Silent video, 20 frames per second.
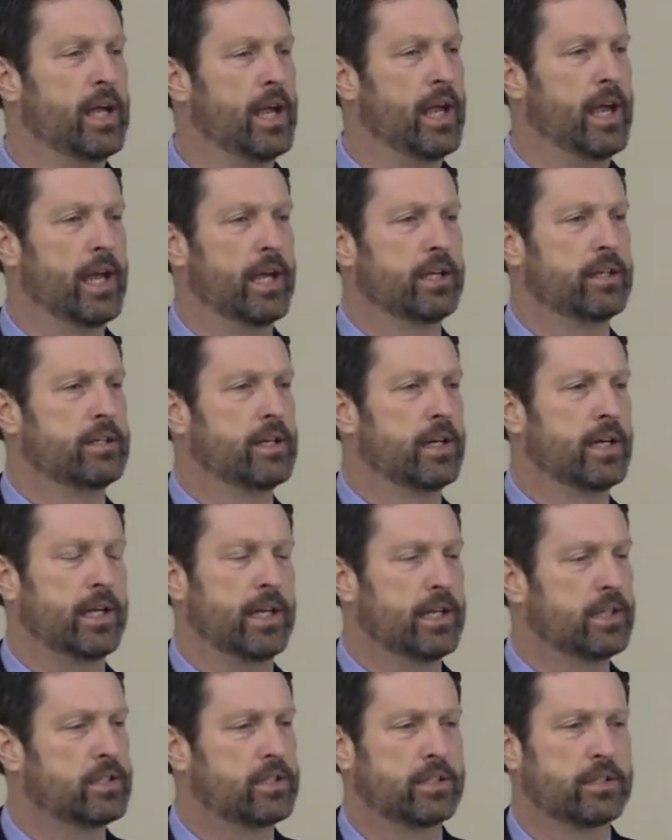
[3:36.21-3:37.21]
And
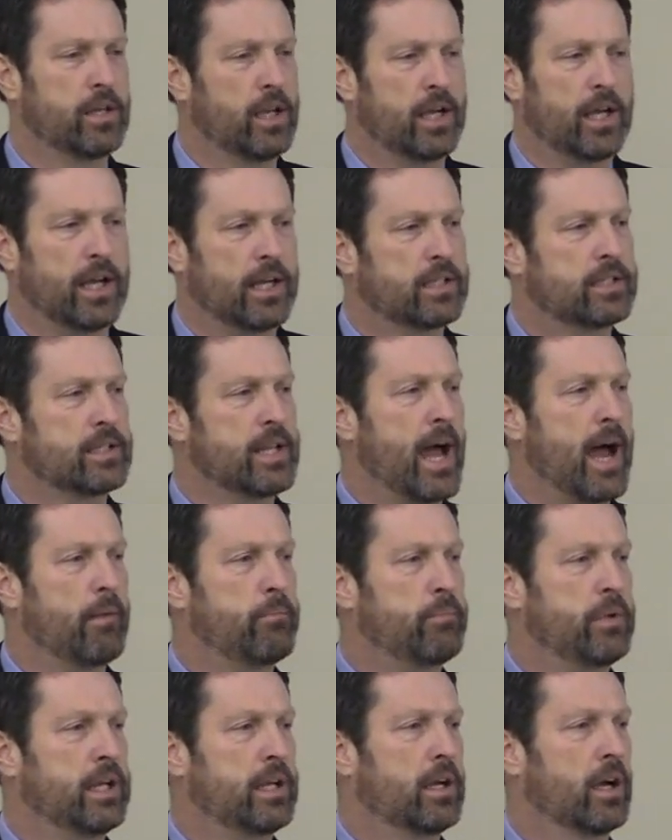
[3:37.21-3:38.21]
it's
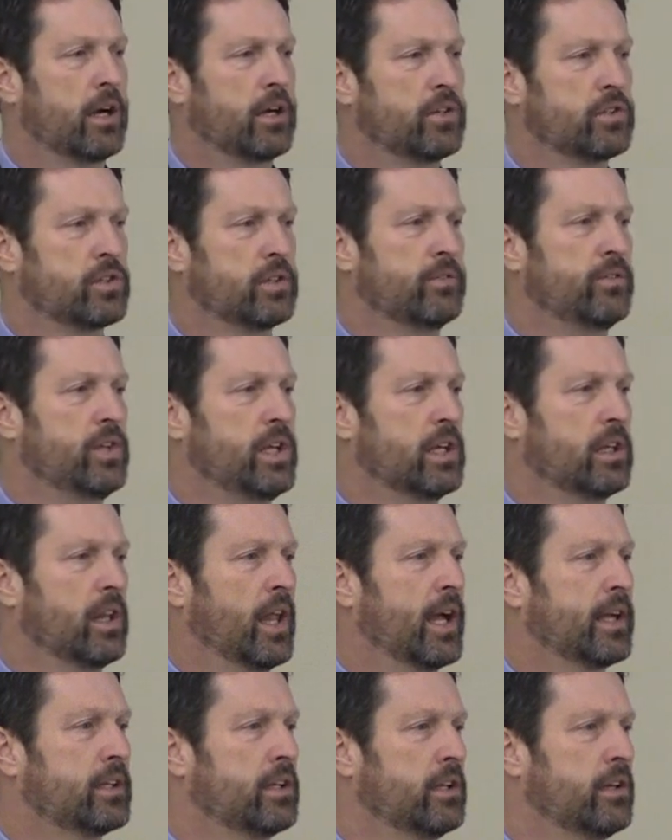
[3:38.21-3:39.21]
not because of the
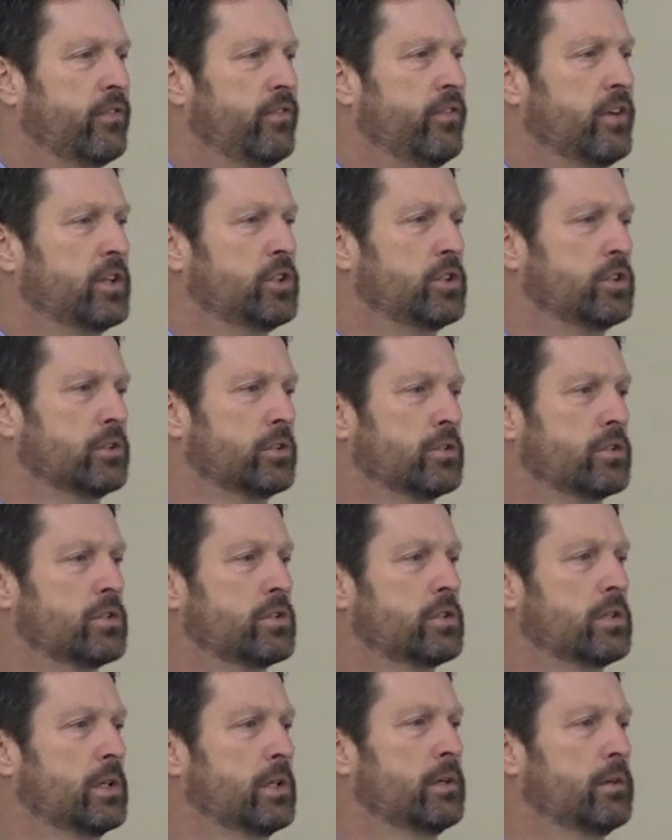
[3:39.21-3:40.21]
elected
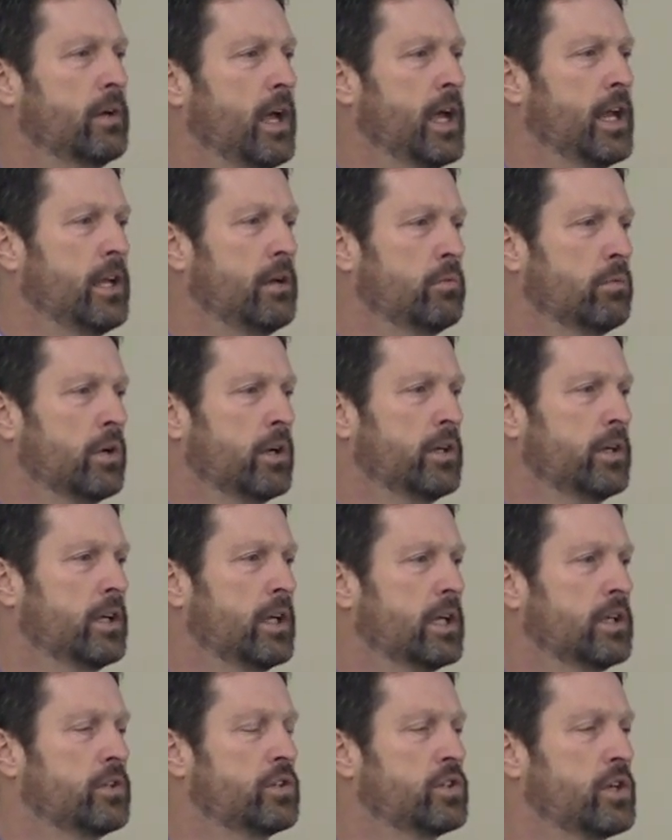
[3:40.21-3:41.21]
officials. Anyone
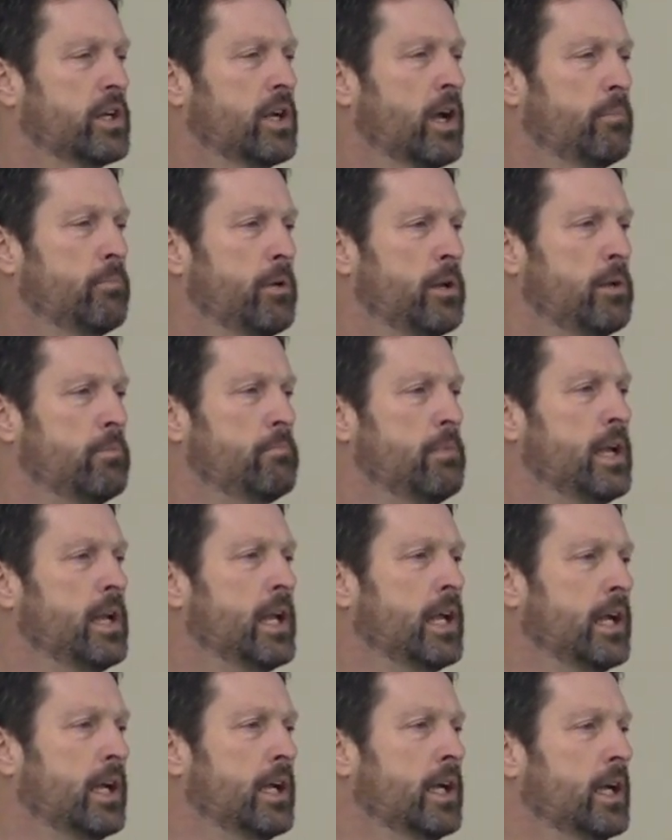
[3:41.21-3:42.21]
can sit up in a
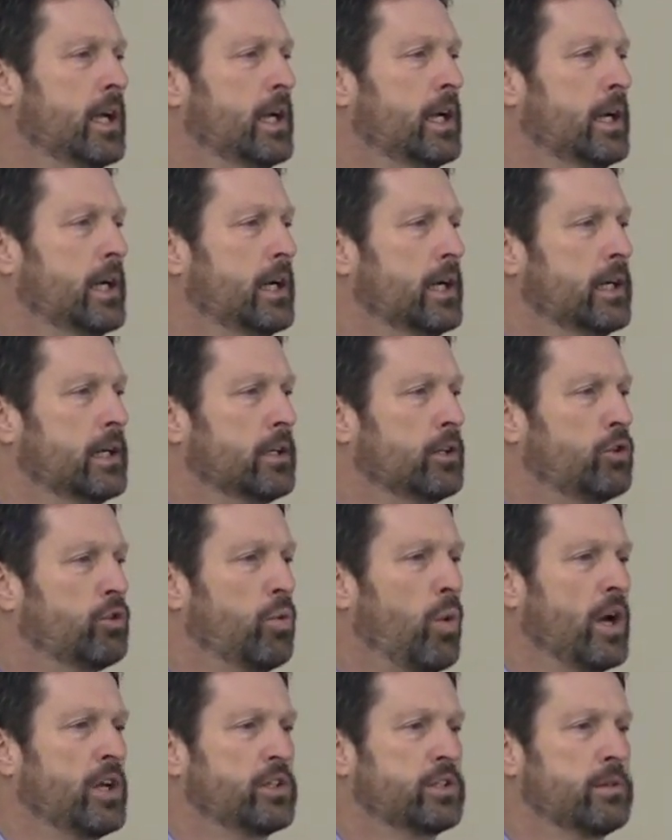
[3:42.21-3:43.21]
meeting
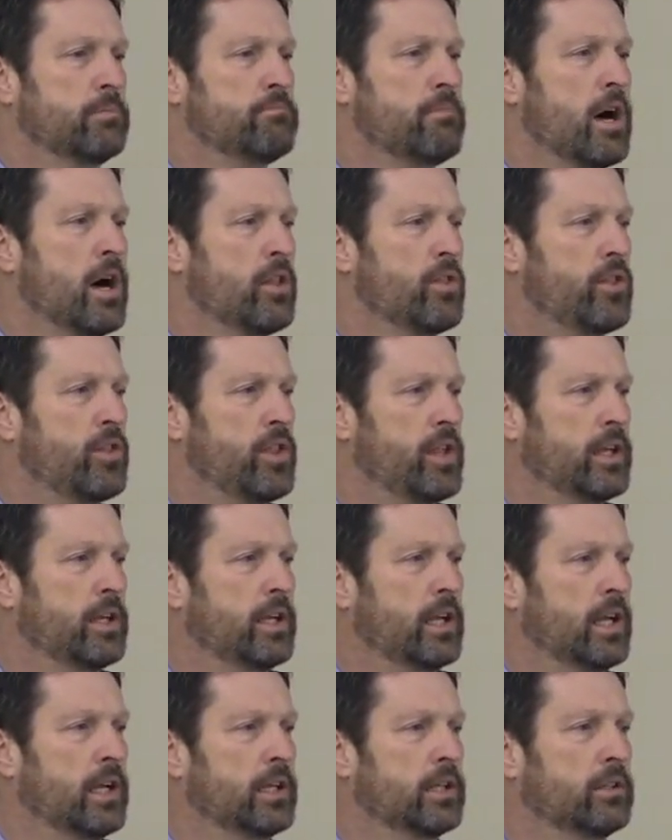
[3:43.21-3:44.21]
twice a month
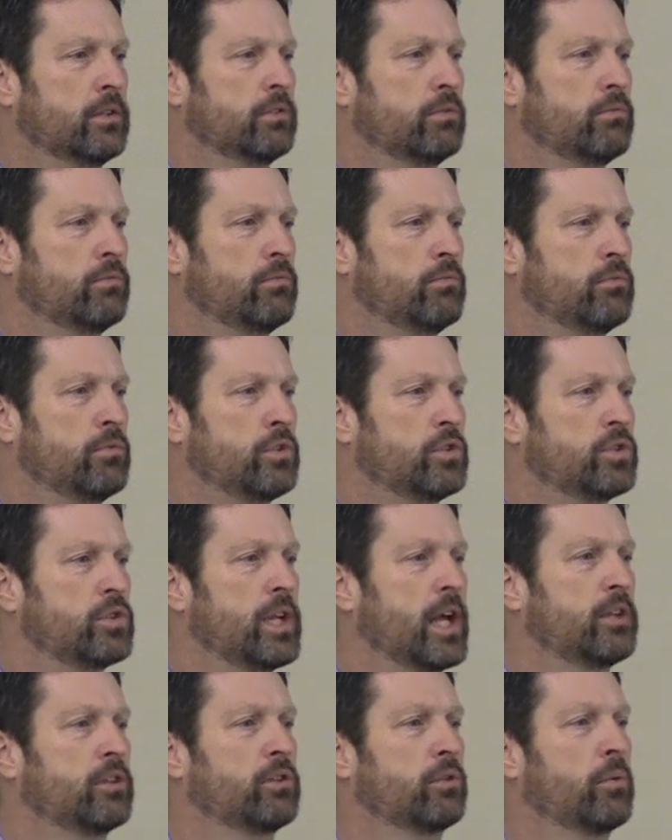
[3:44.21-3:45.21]
and
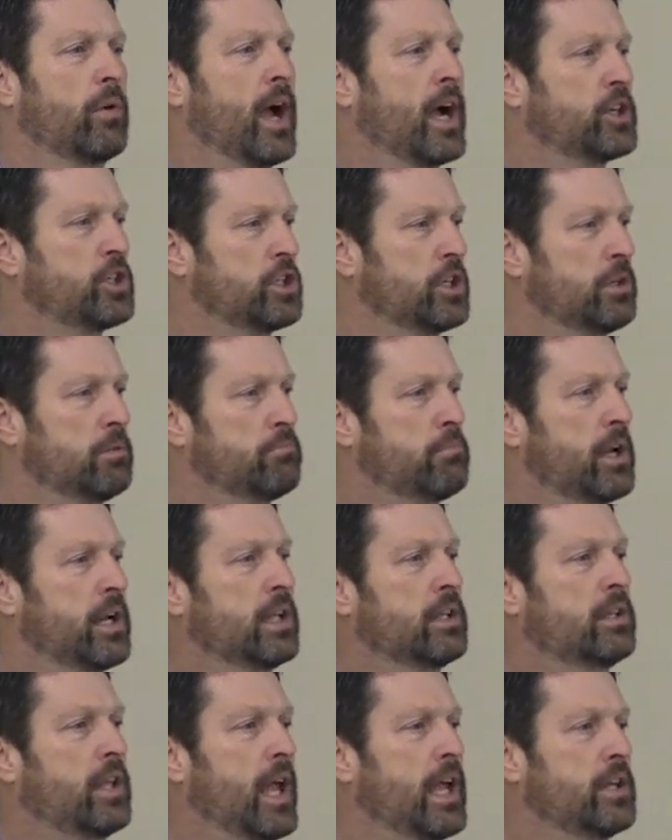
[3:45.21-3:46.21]
set direction, but
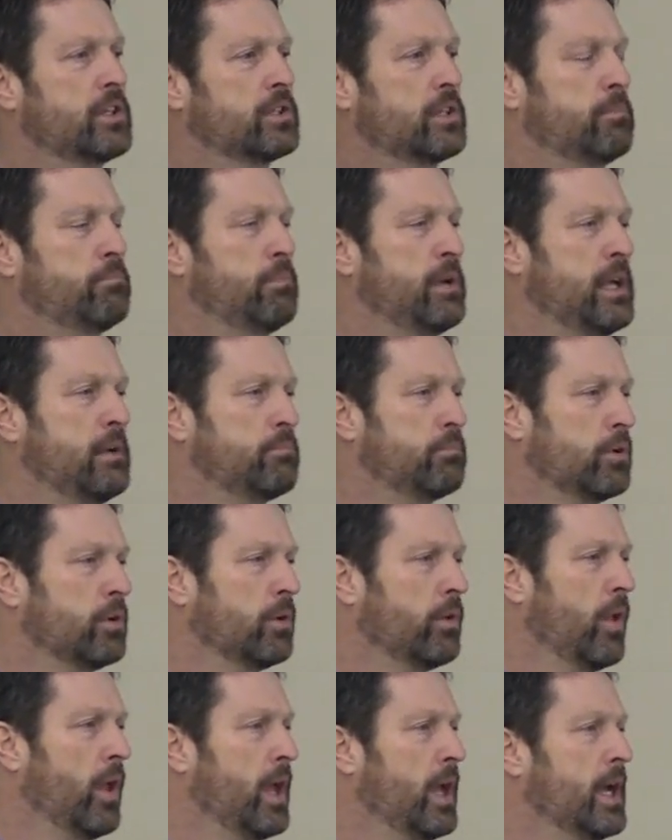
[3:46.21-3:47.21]
it takes the
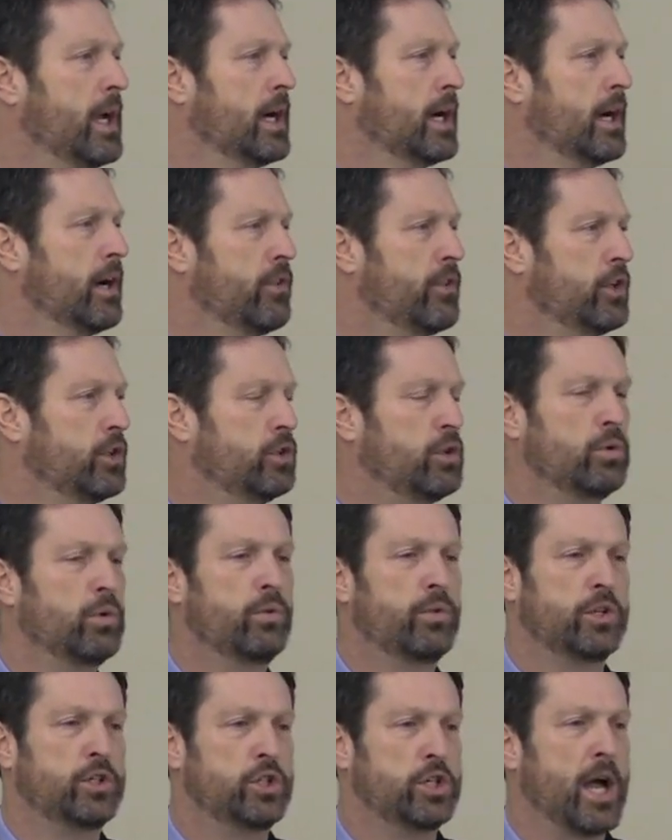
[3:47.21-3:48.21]
people that do
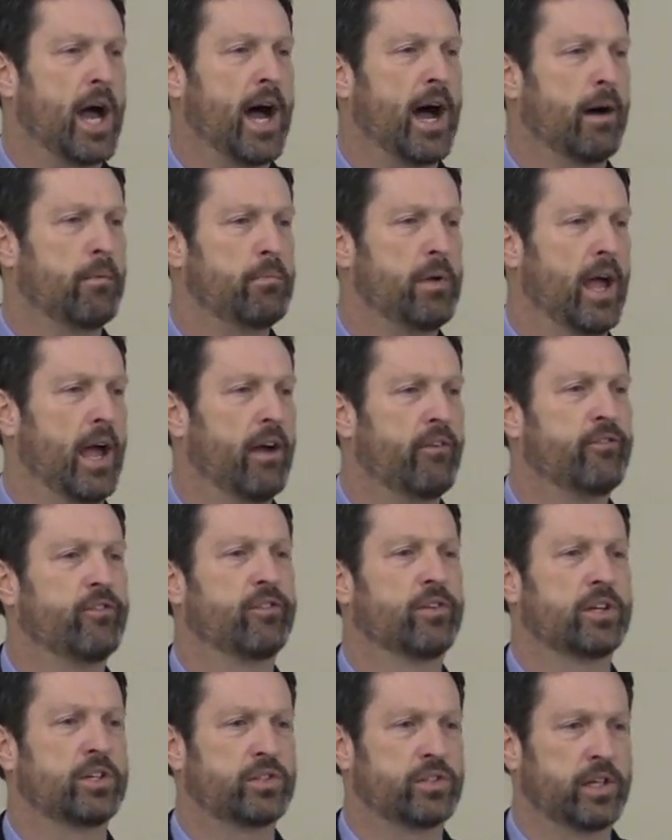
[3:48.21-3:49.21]
the job
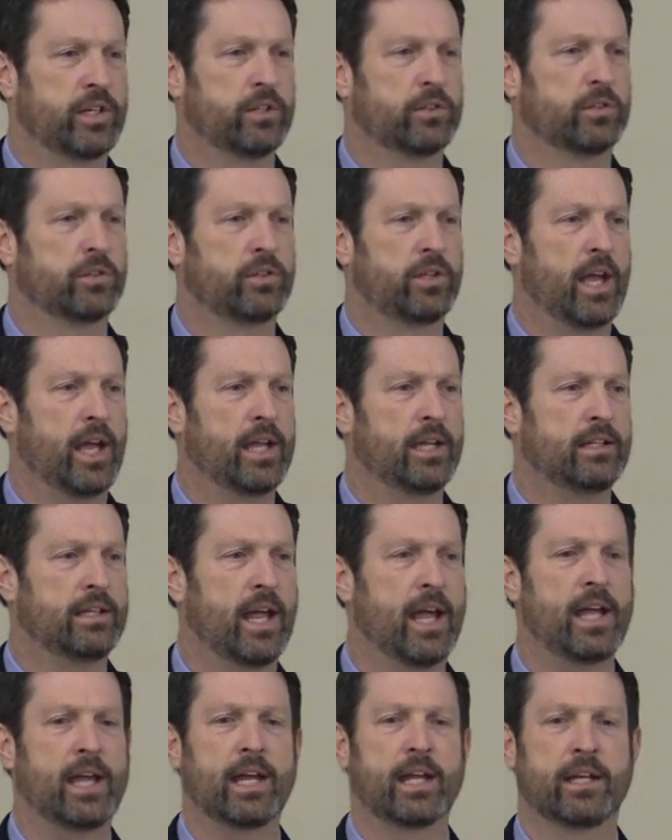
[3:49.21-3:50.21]
every single day,
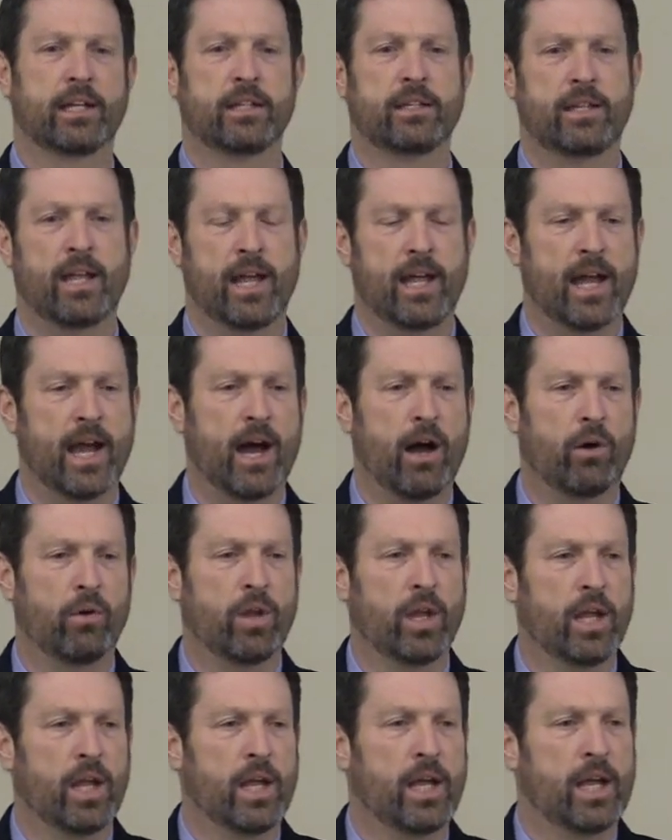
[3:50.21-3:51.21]
day in and day
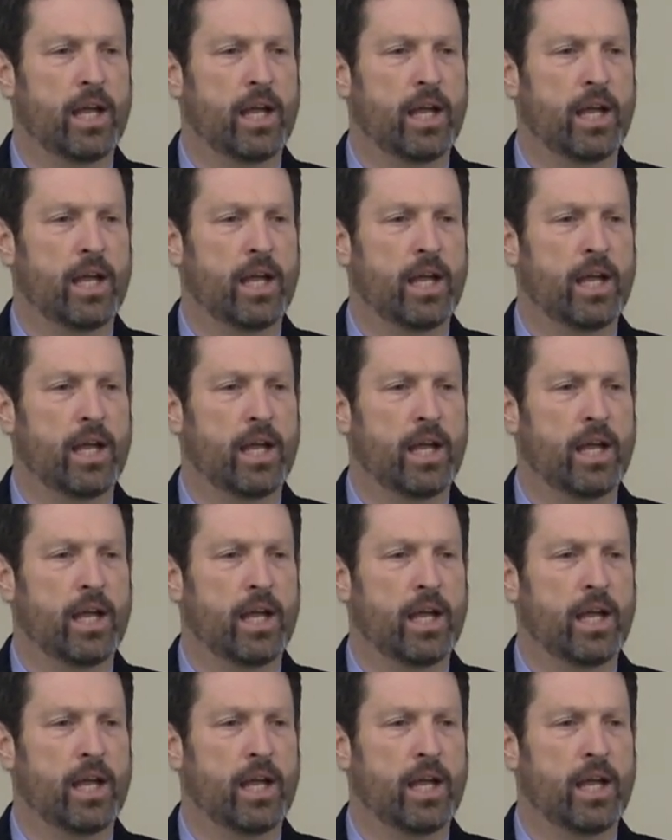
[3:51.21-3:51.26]
out.